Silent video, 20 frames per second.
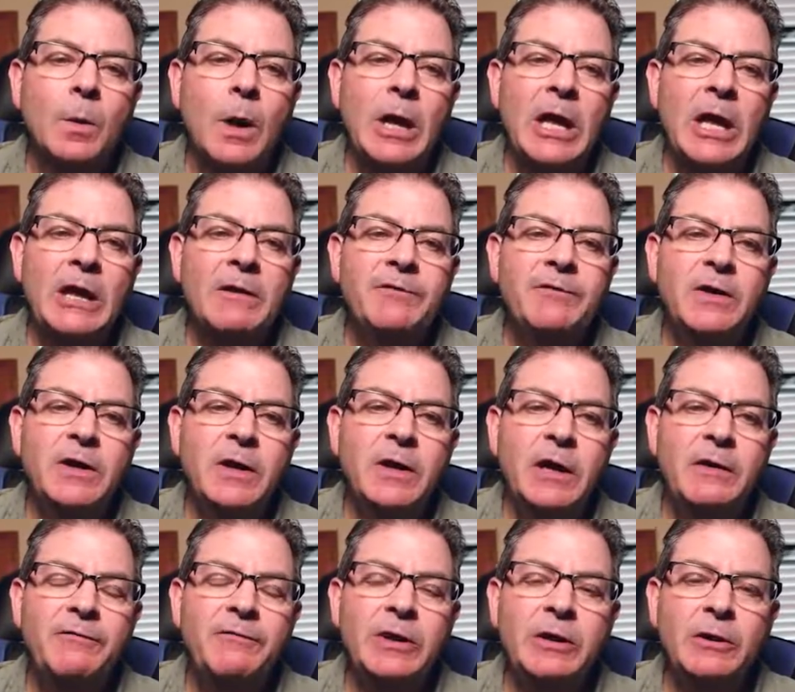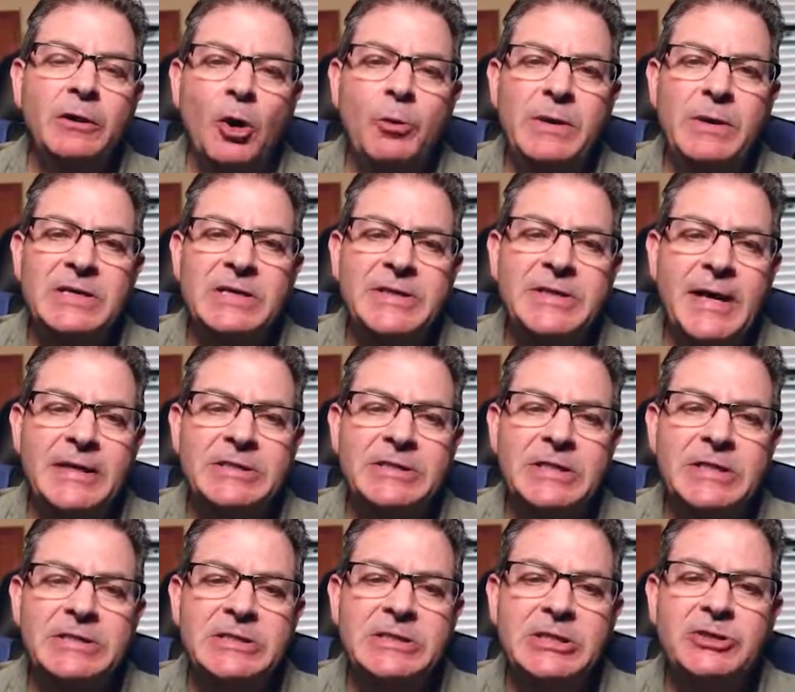if it, if the elopement is
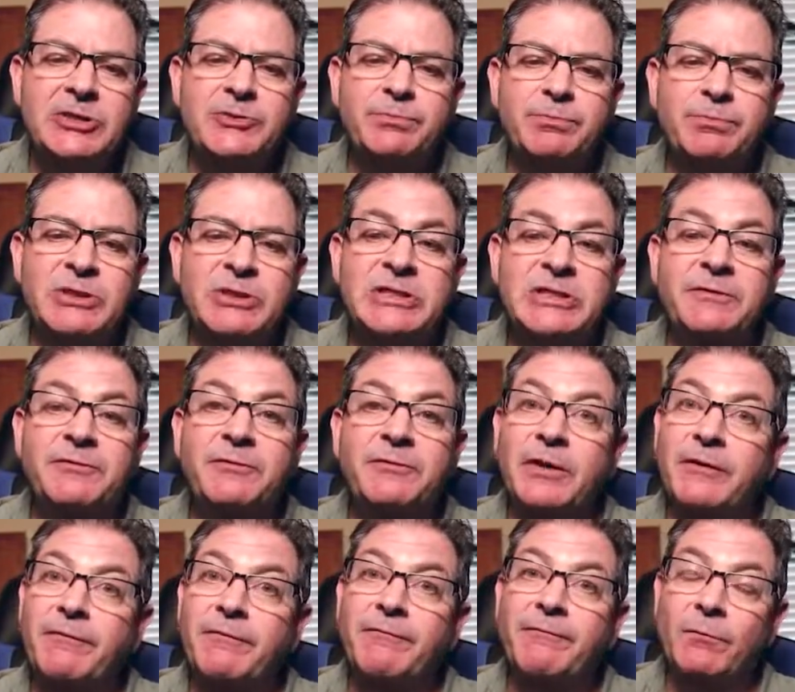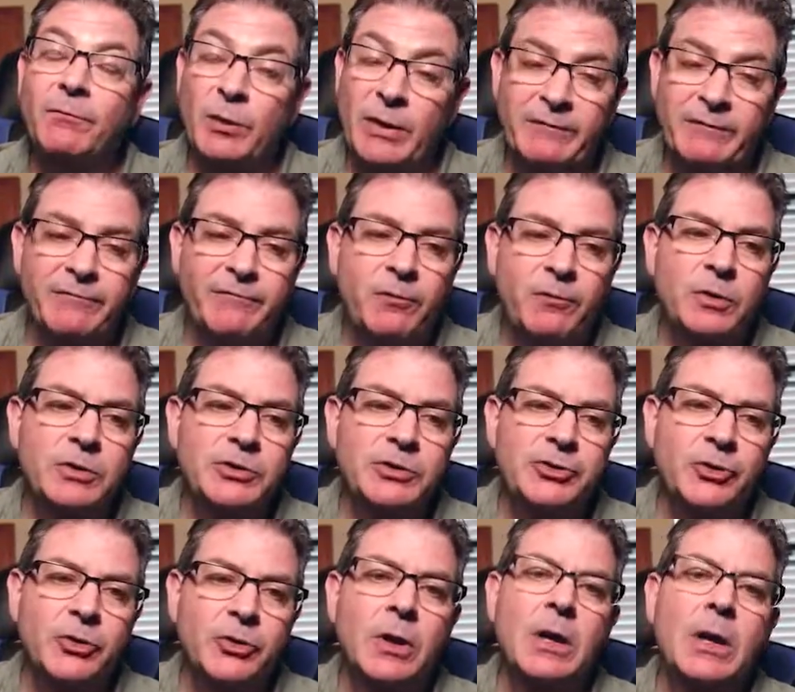accessing a specific
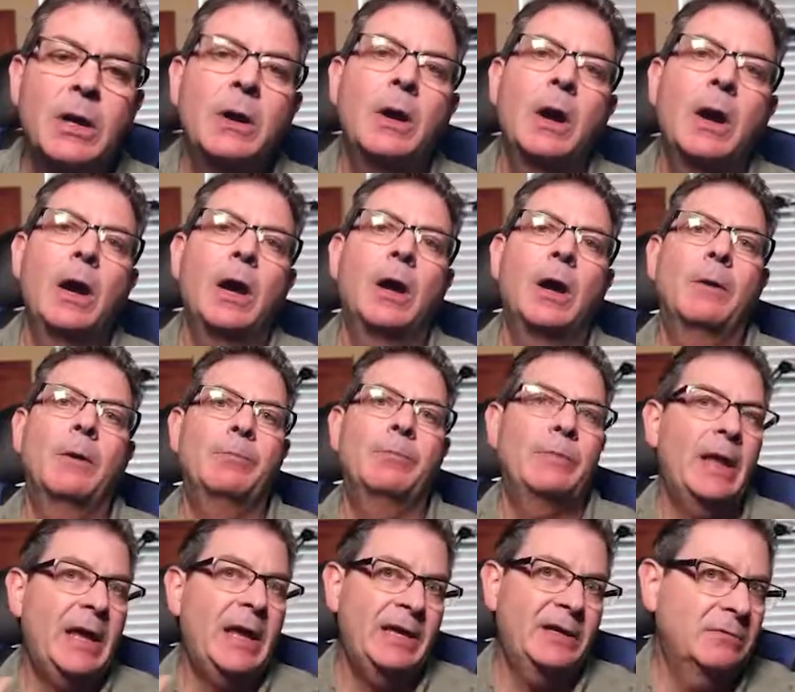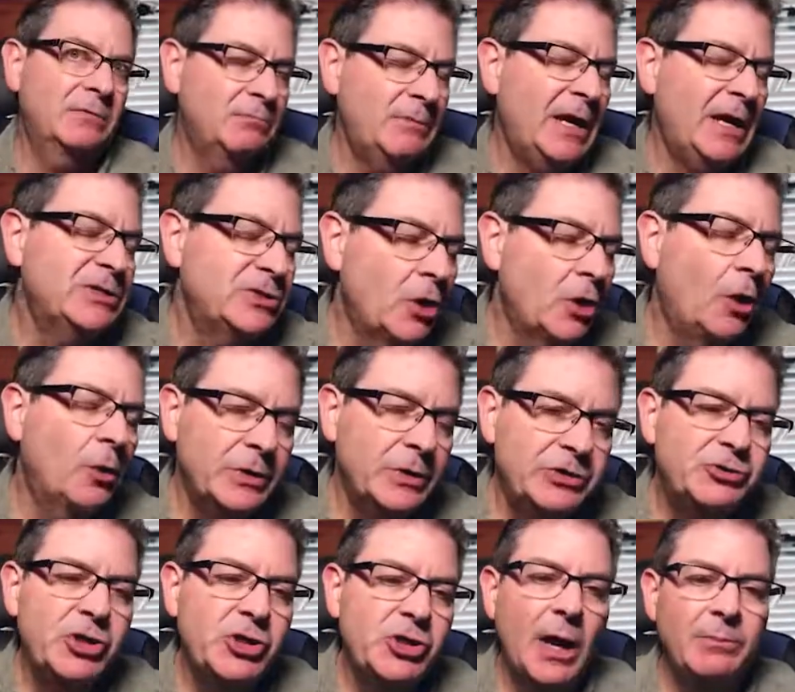reinforcer, um, and as always,
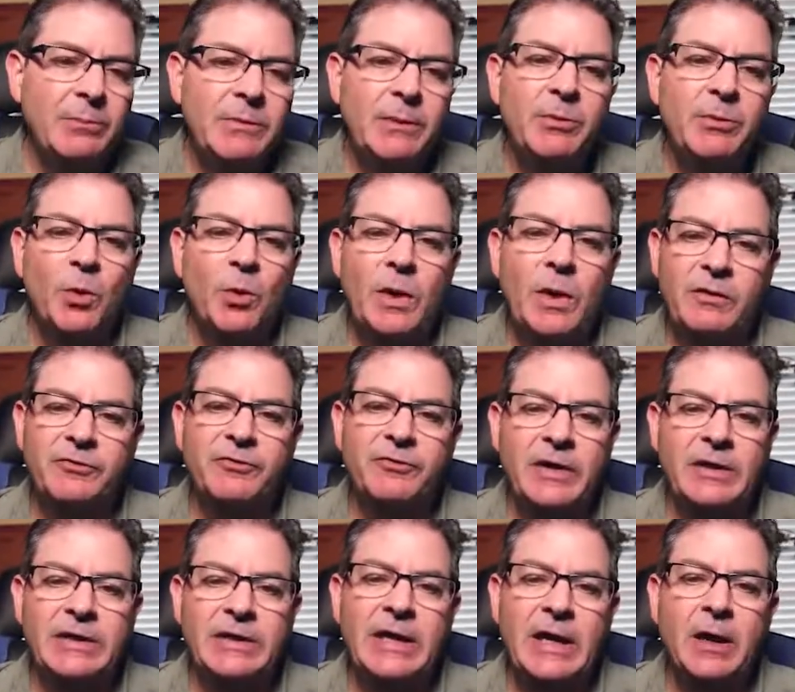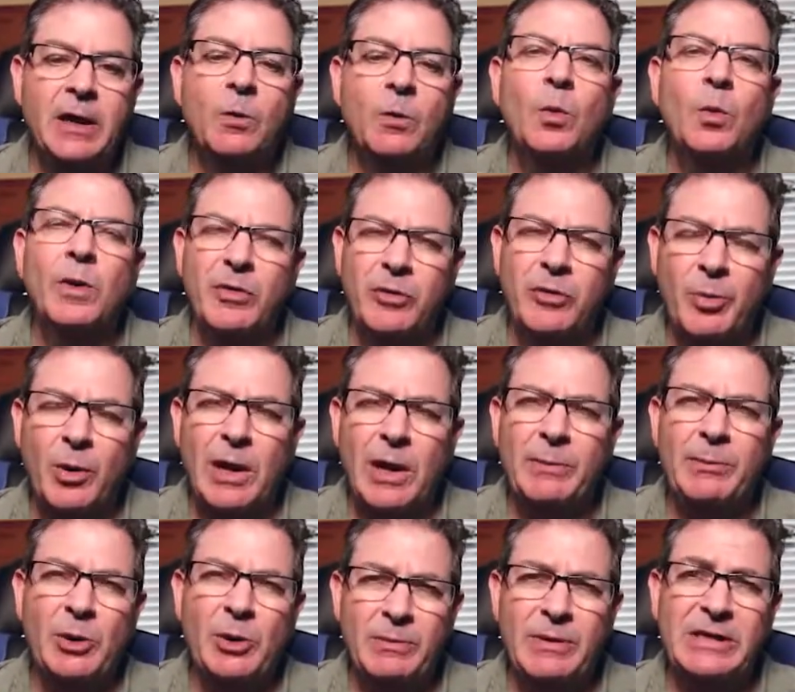job number one is finding out what are the
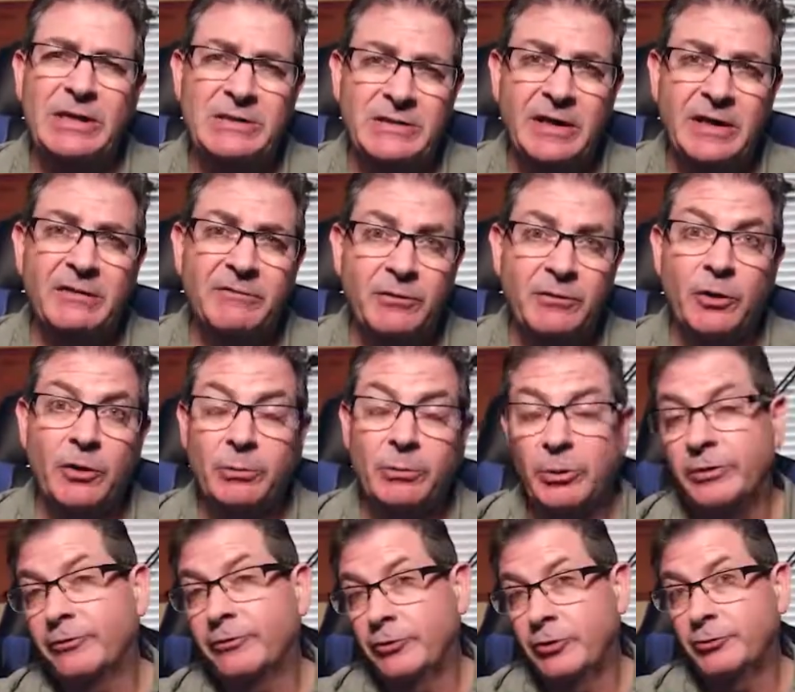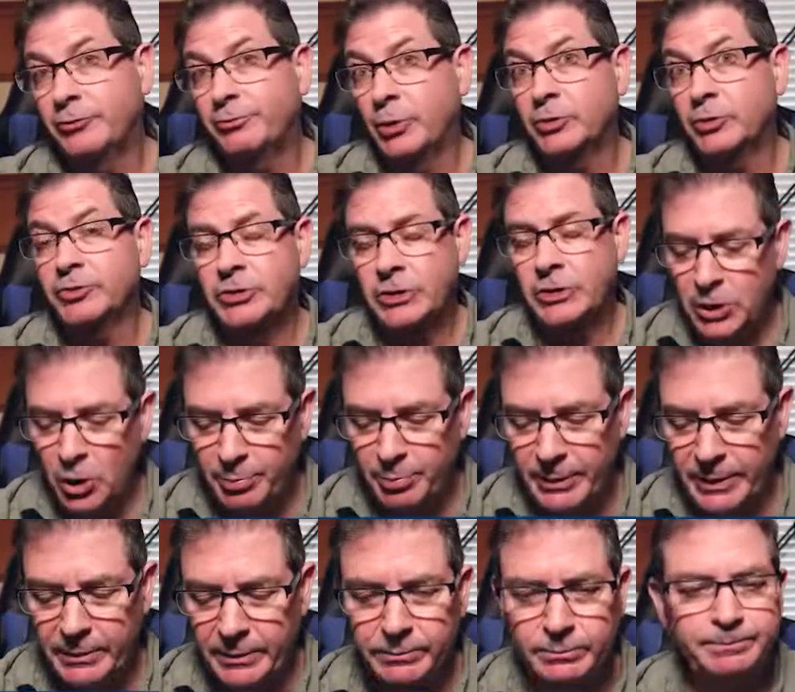primary maintaining variables for this person eloping.